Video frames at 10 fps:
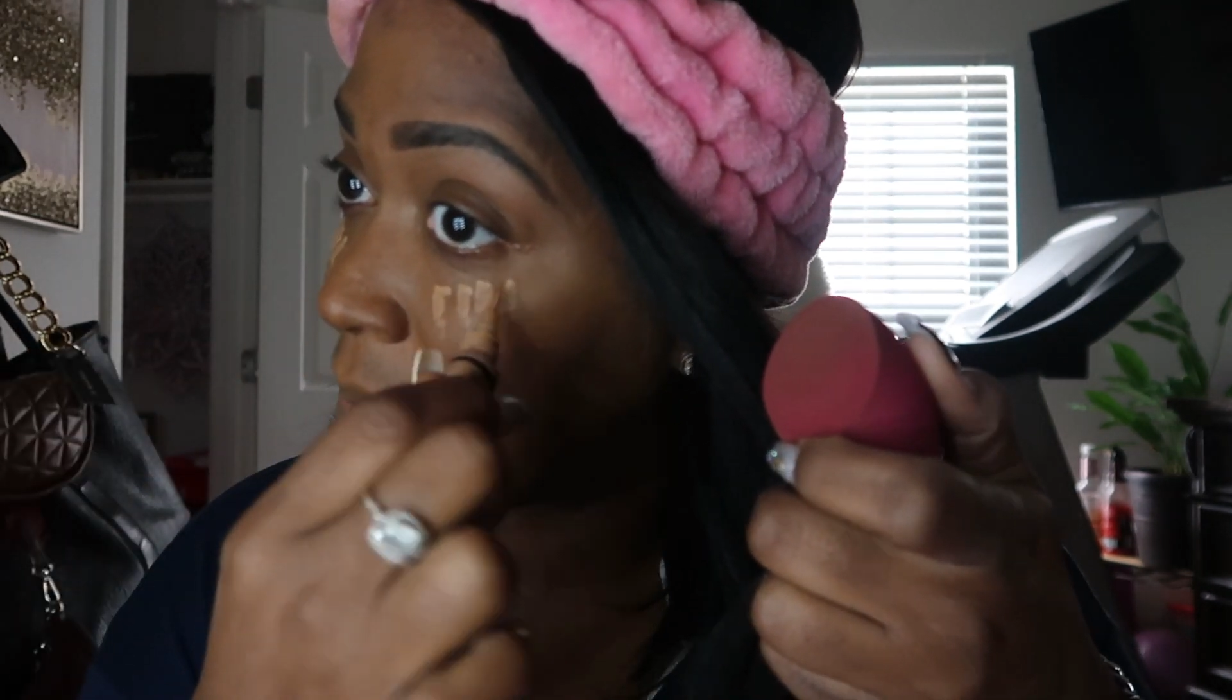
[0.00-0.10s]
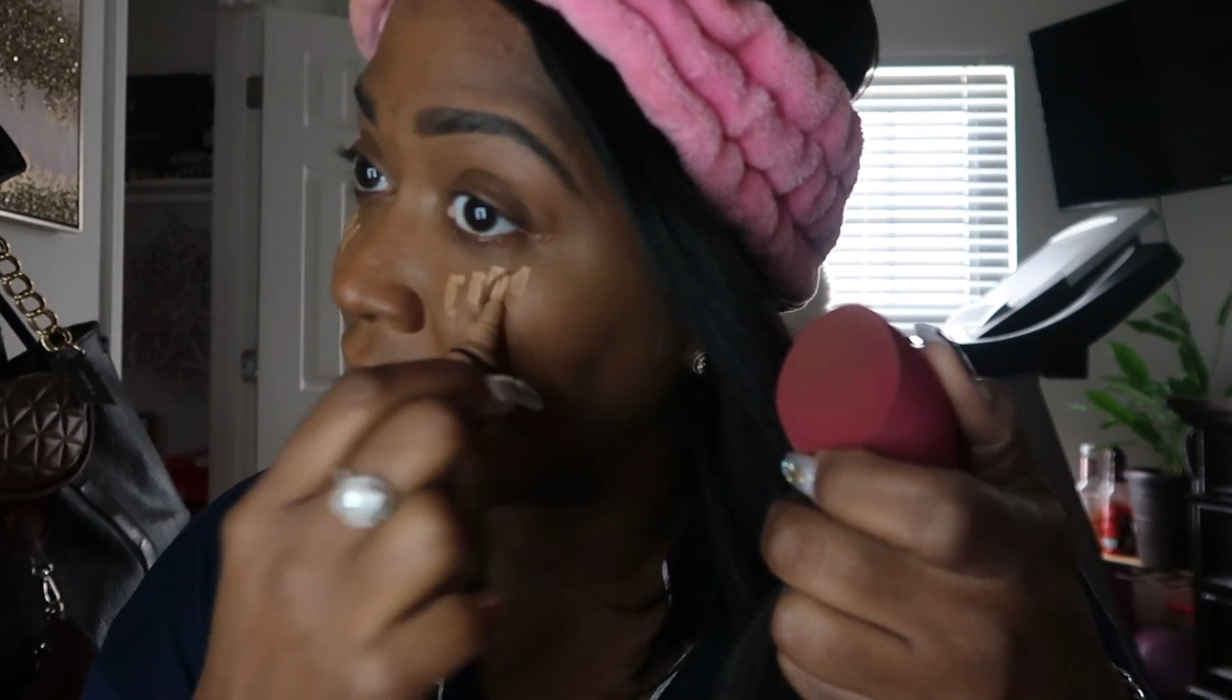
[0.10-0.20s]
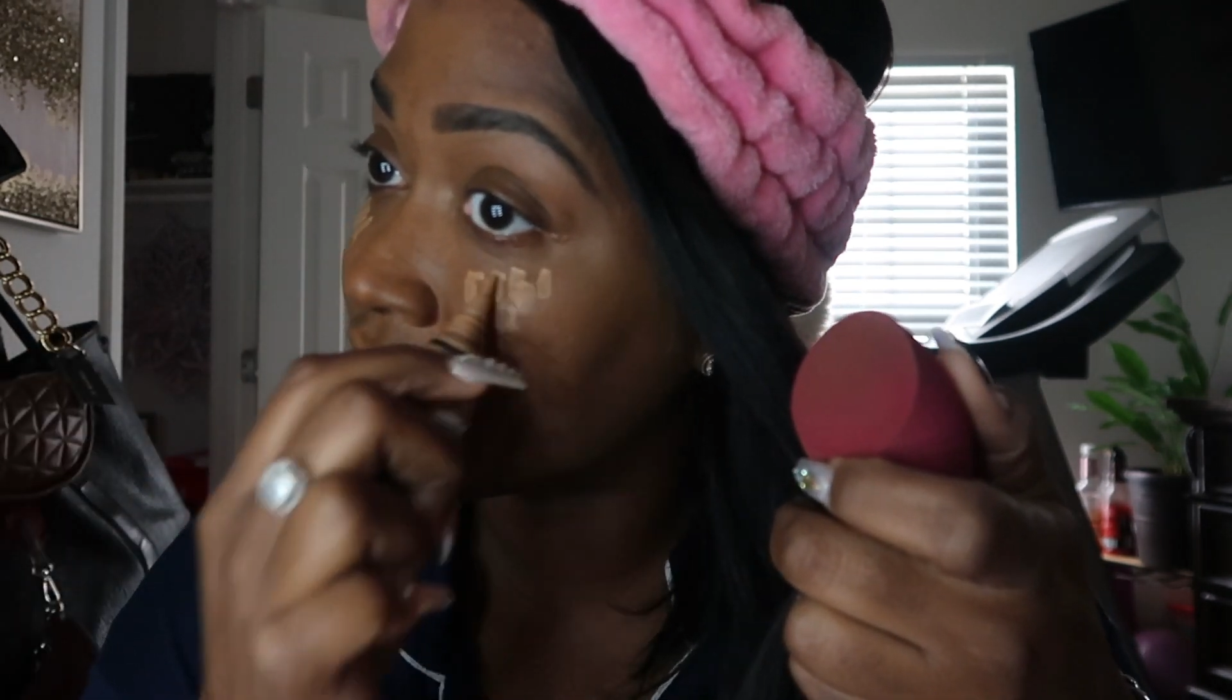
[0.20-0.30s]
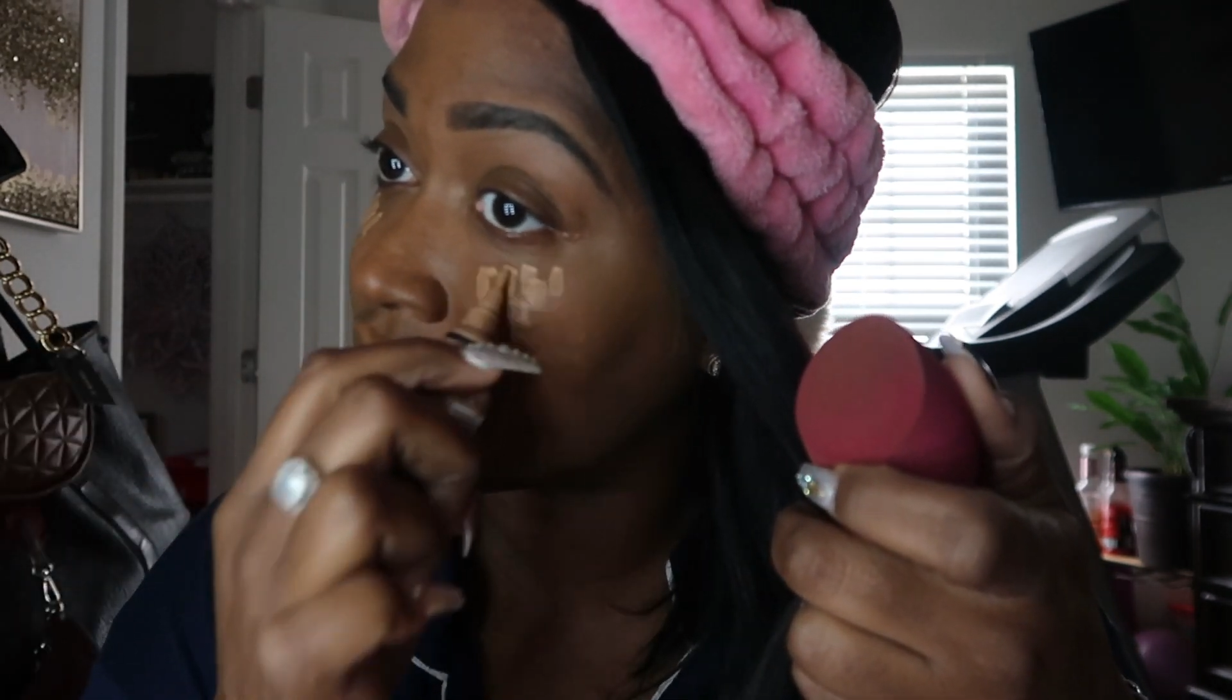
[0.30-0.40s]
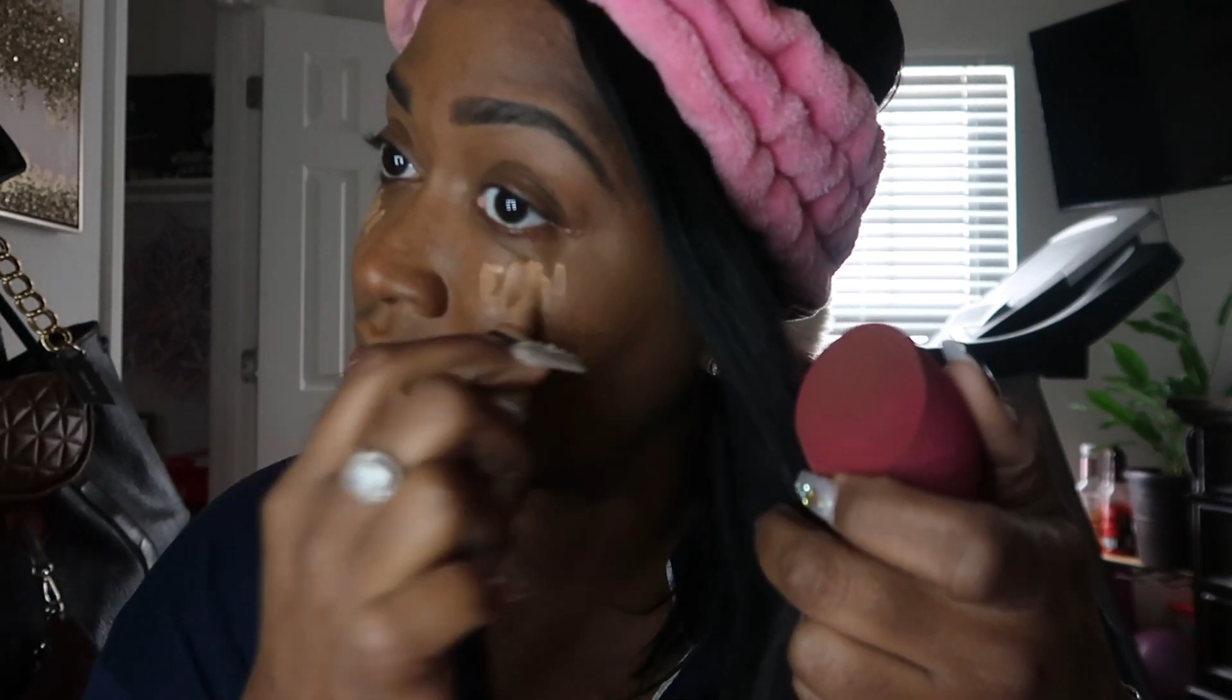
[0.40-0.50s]

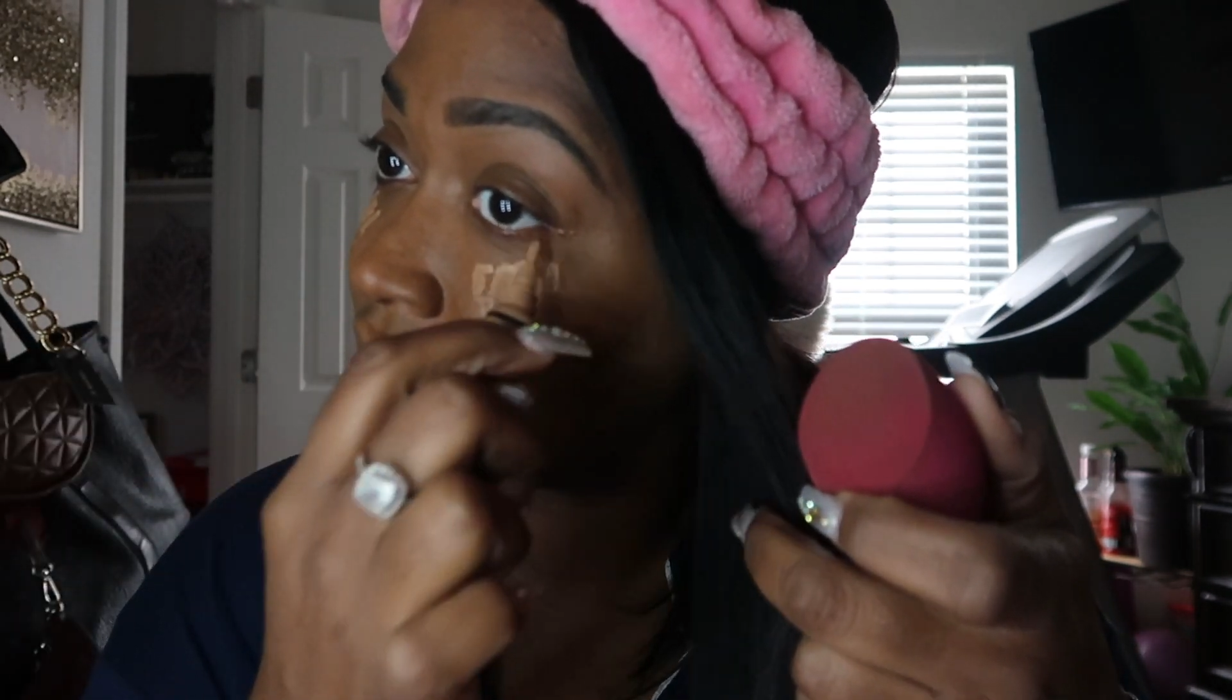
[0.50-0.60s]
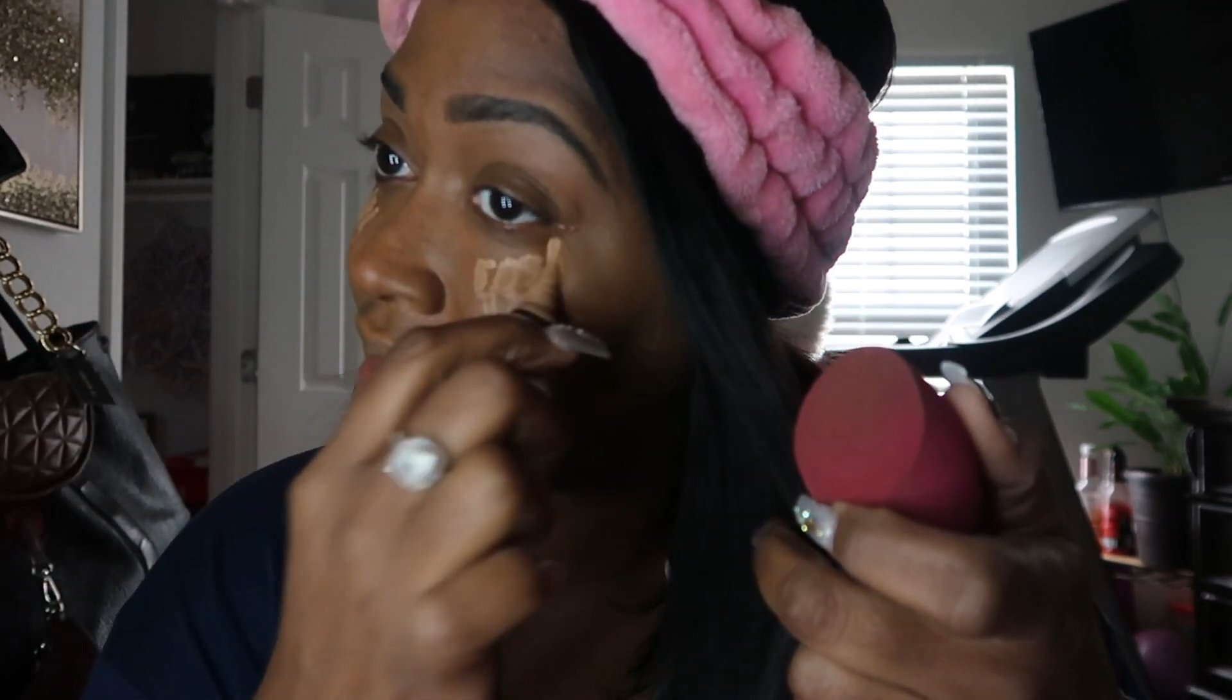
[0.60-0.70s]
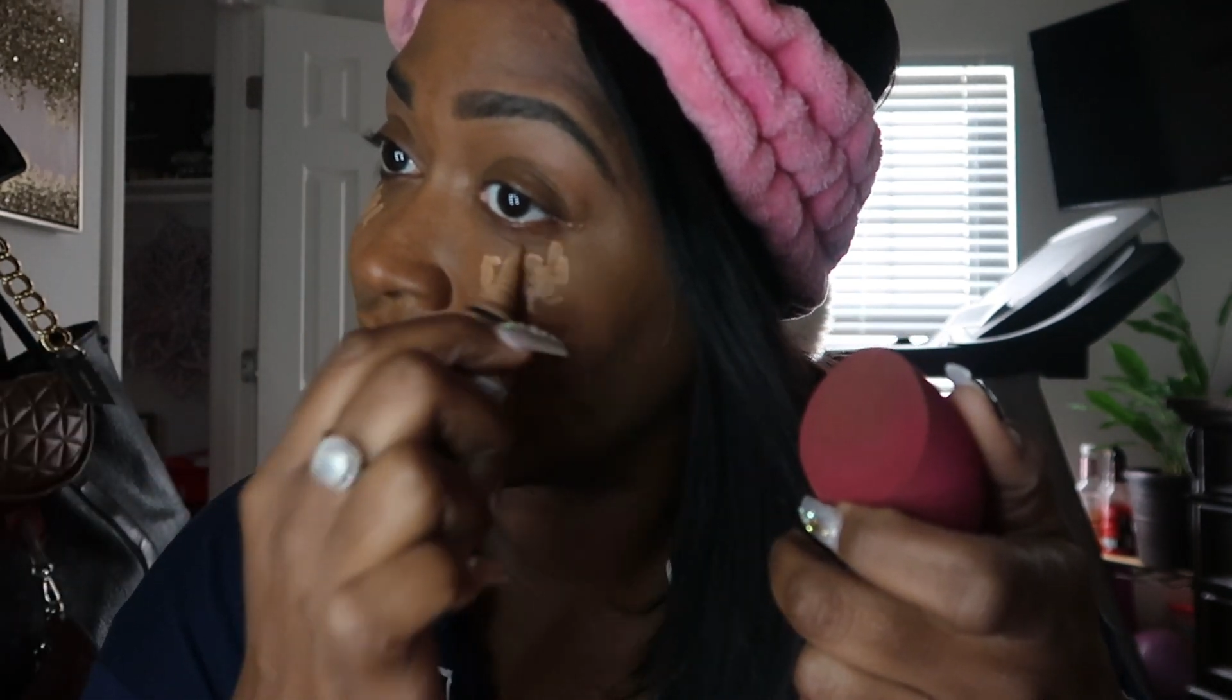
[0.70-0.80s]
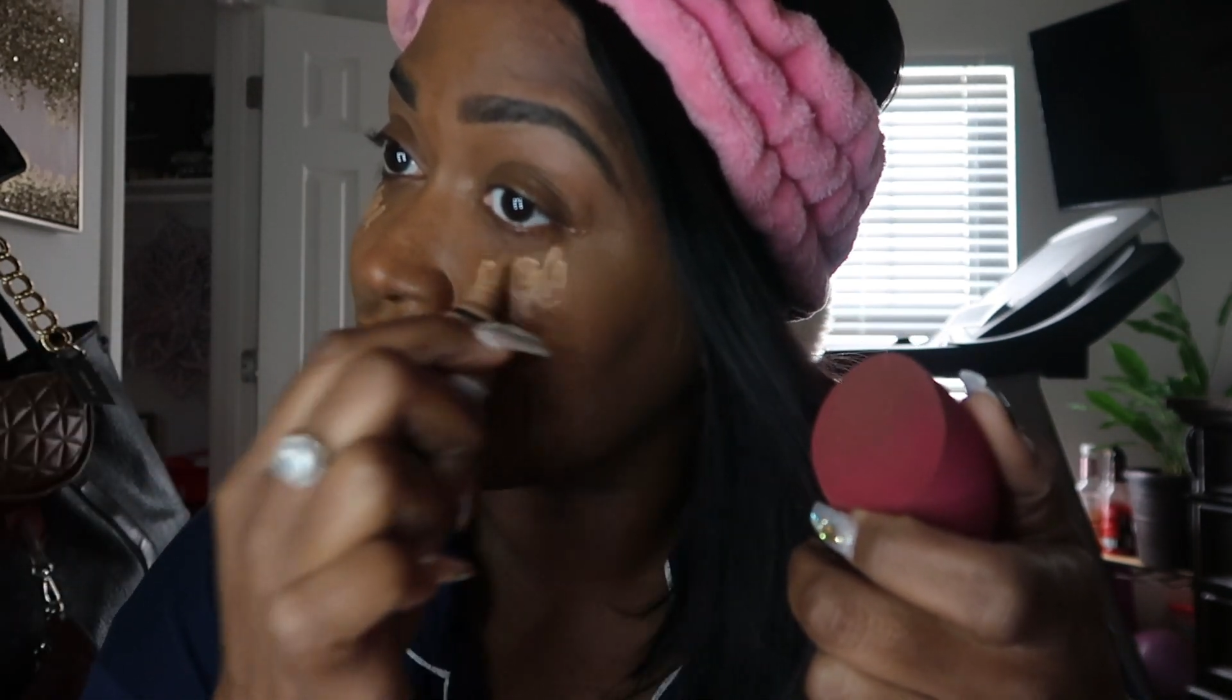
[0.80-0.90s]
personal life